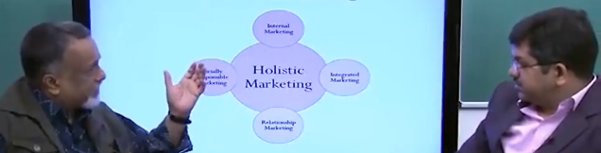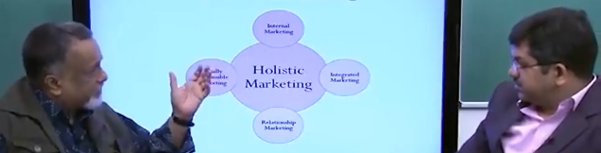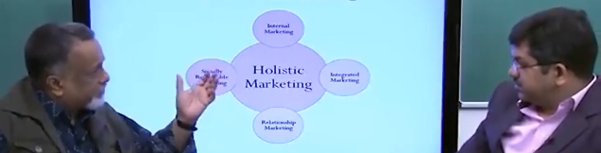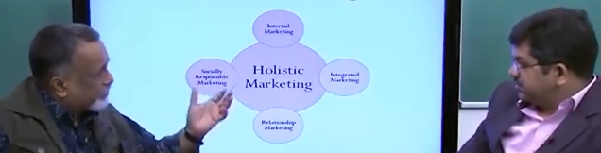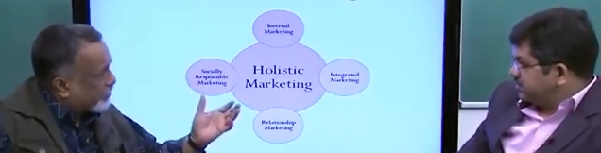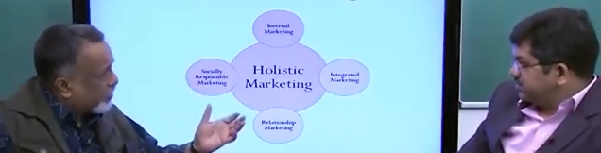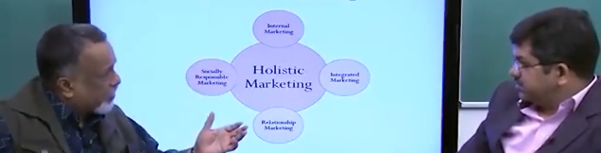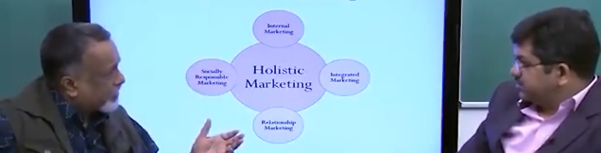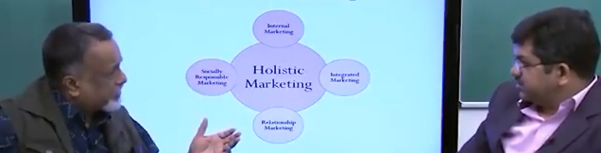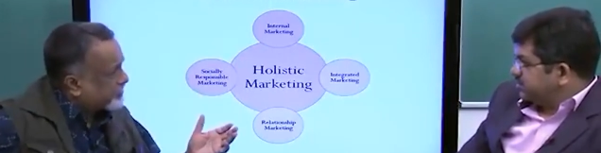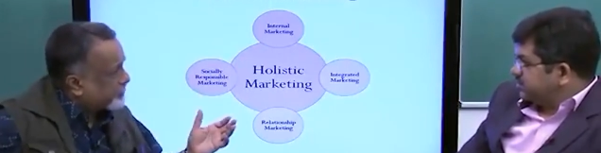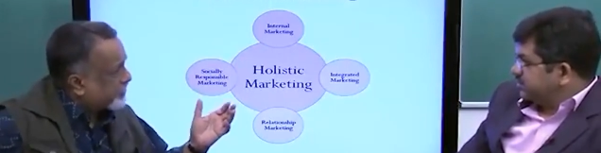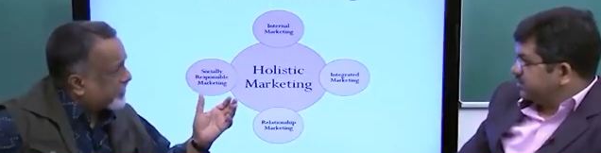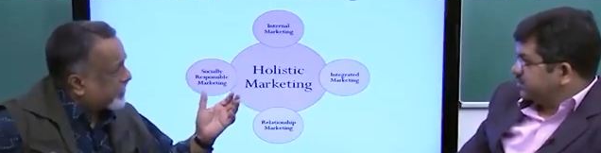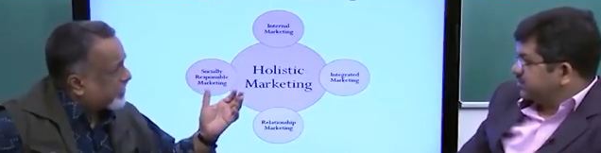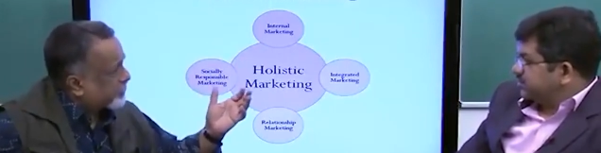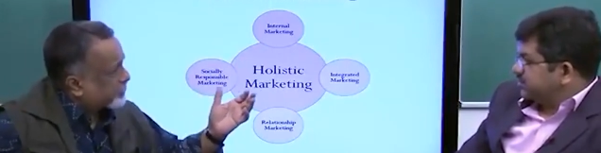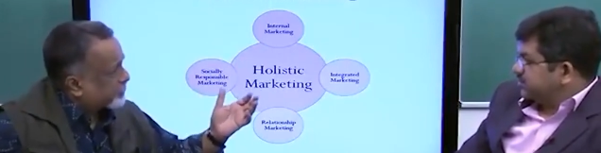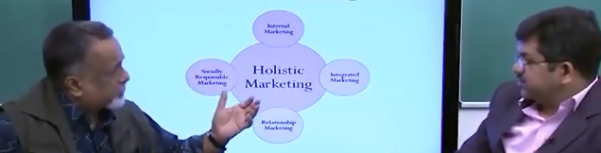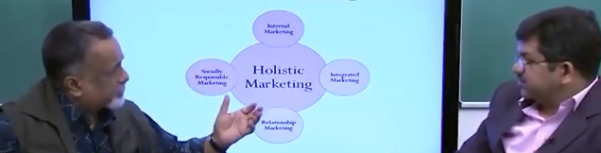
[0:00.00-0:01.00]
Speaker 1: employees,
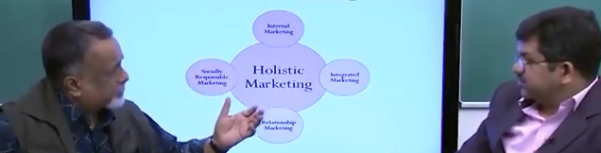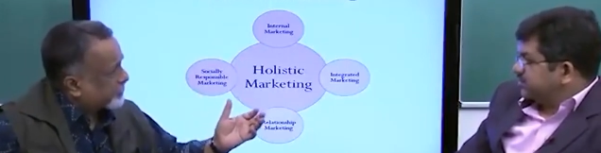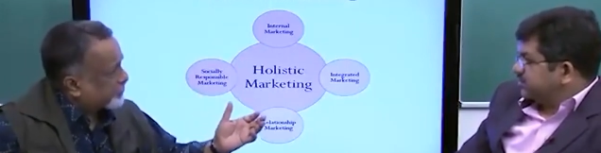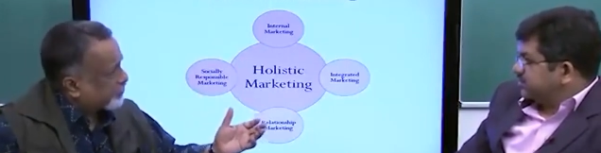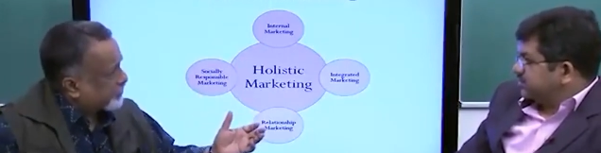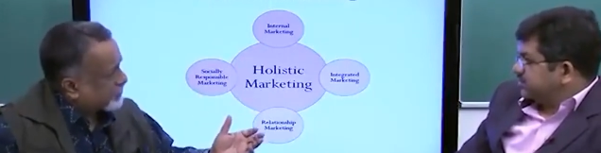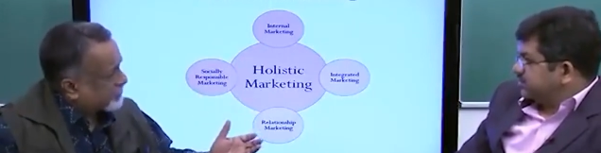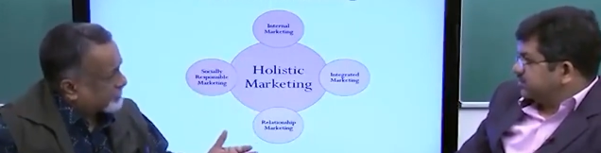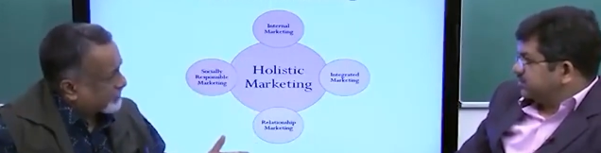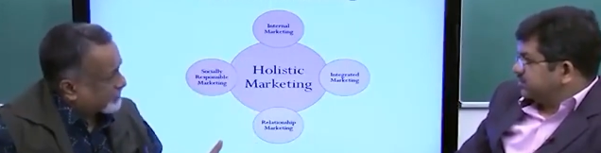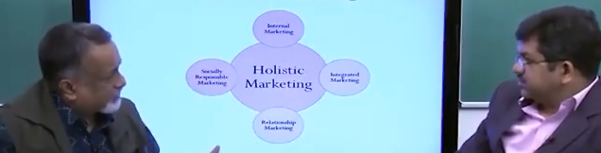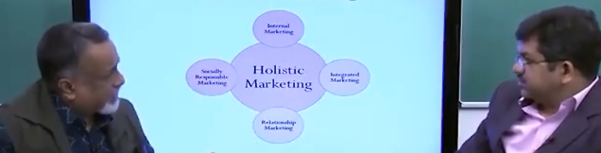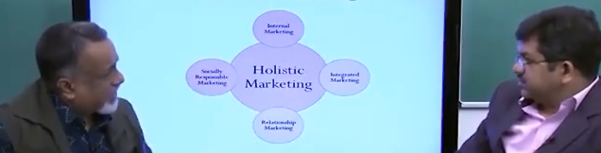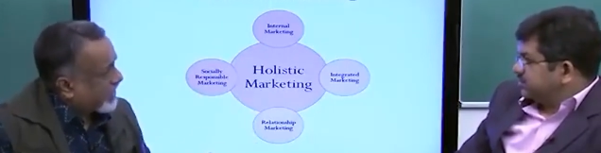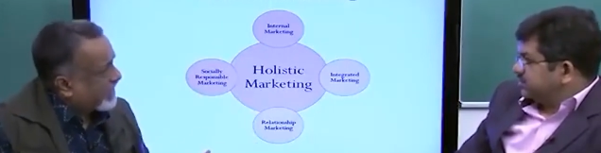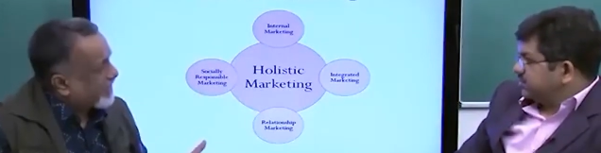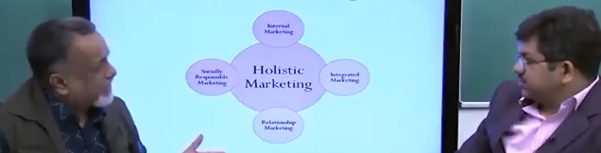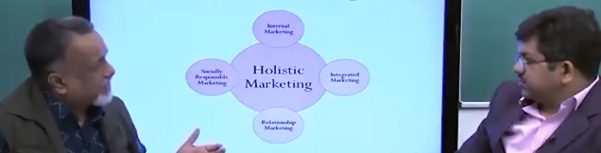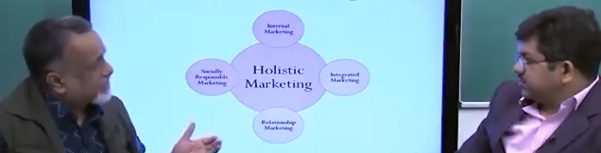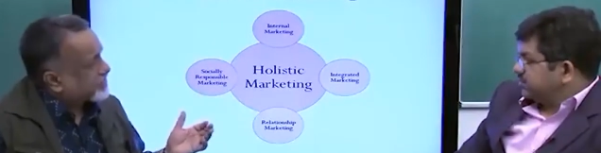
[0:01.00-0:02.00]
relationship with
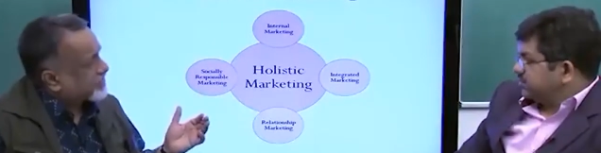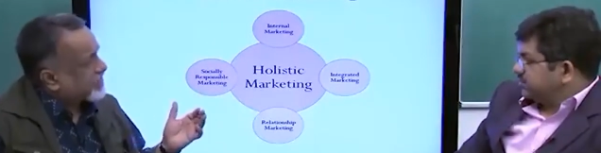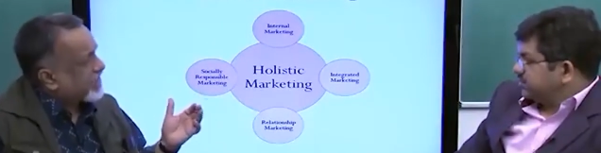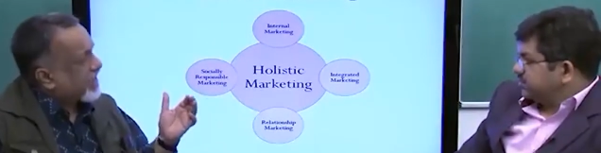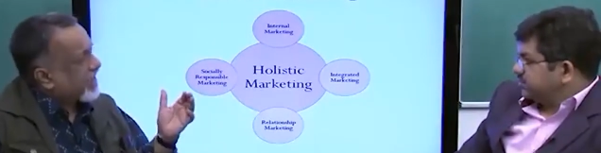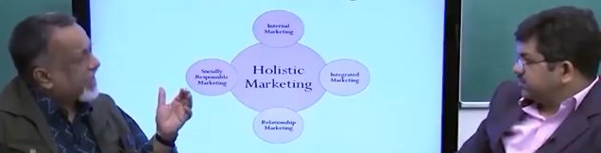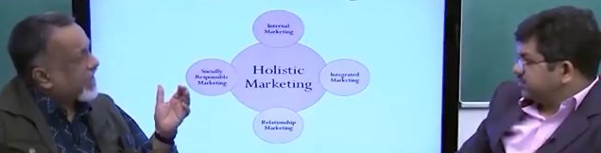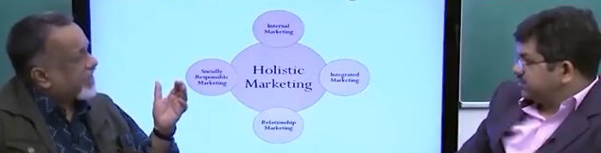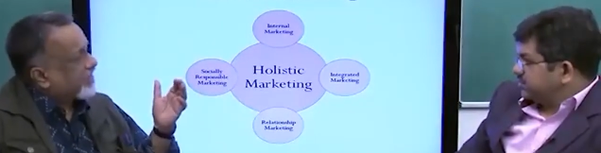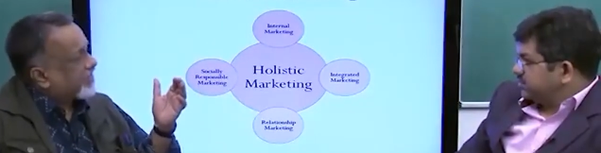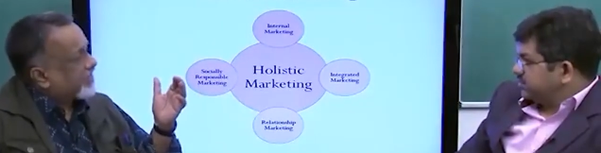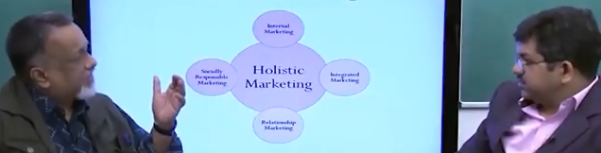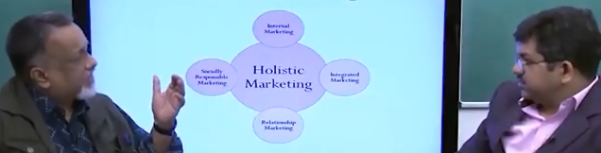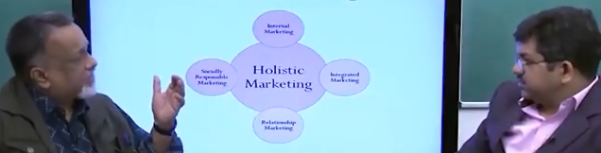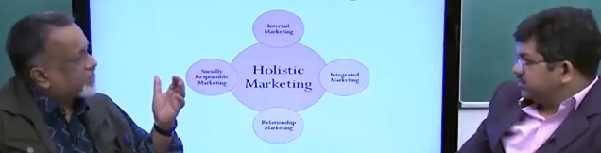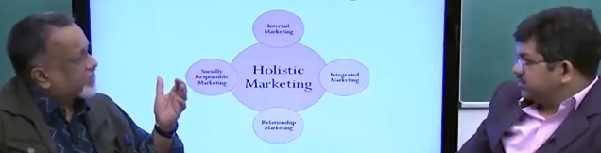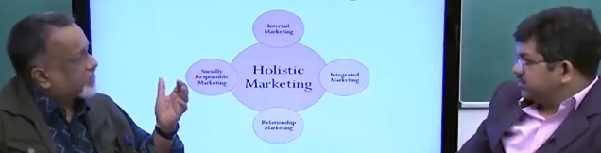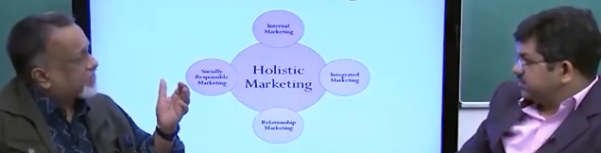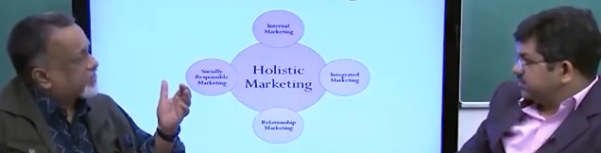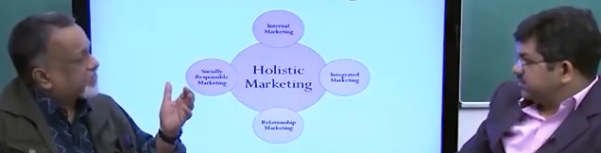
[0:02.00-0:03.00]
suppliers,
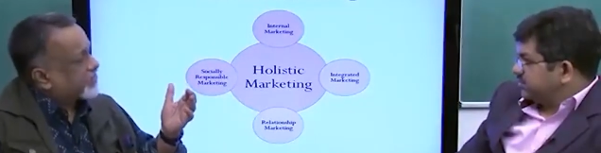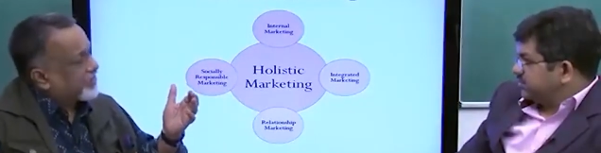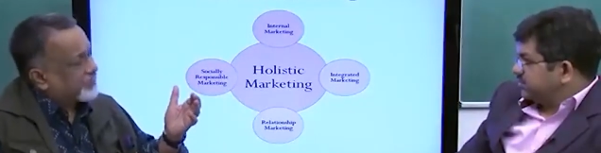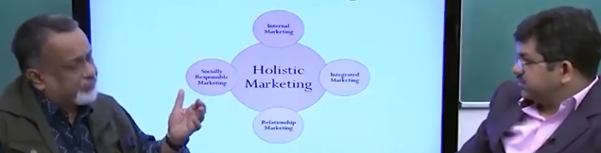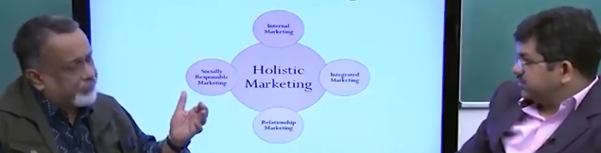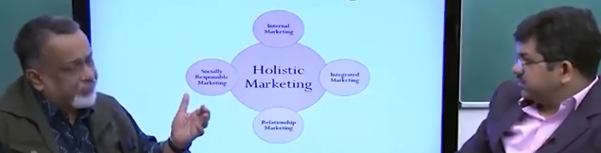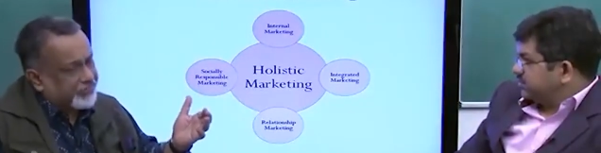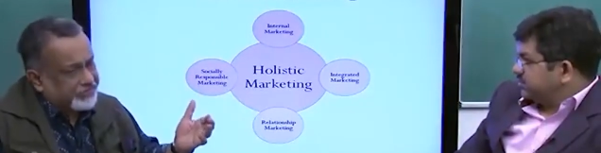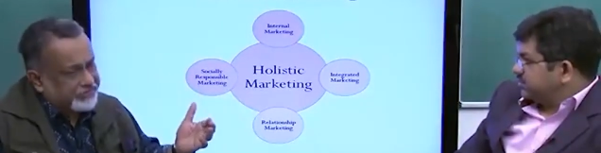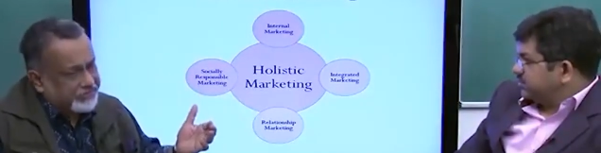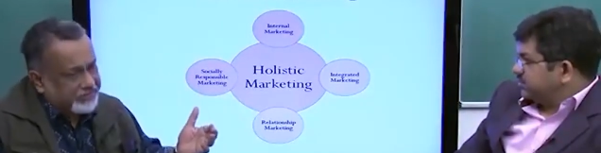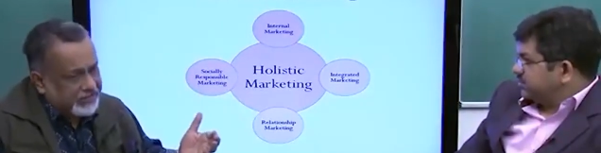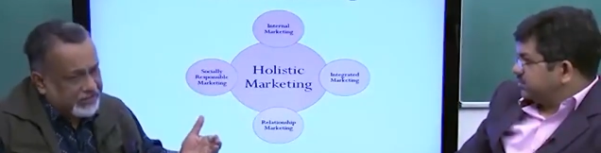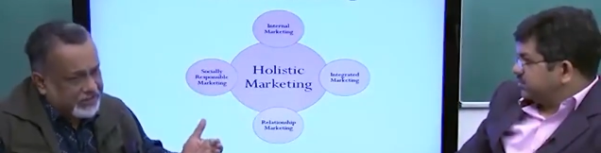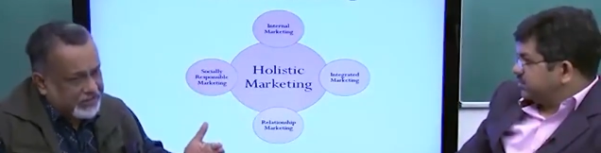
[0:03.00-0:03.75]
relationship with